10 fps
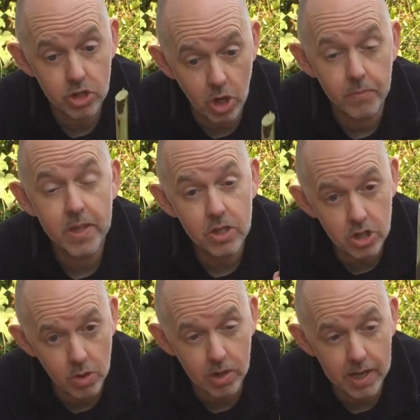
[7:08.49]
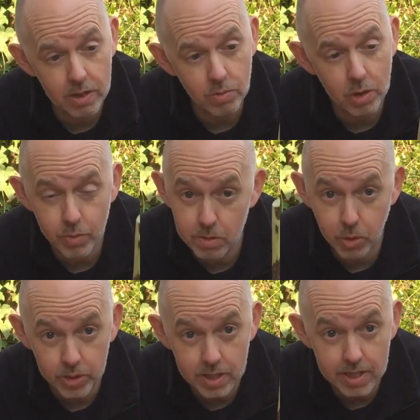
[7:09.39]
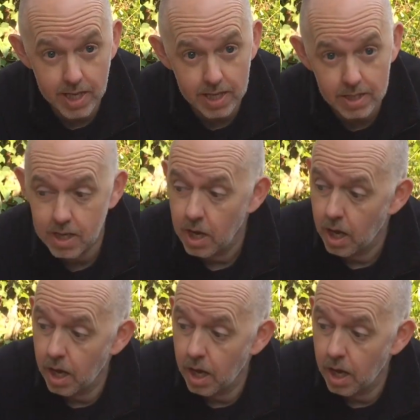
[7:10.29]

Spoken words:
So don't let them run with pointy sticks